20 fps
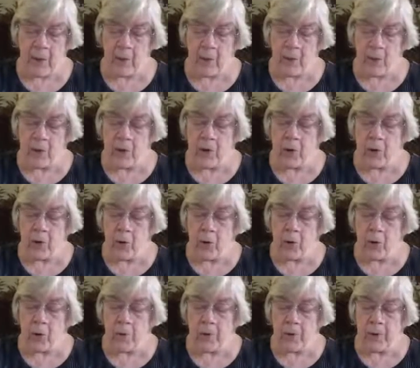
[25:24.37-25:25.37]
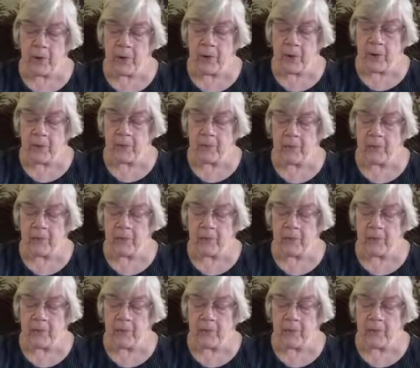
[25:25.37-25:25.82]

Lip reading: with a longer period of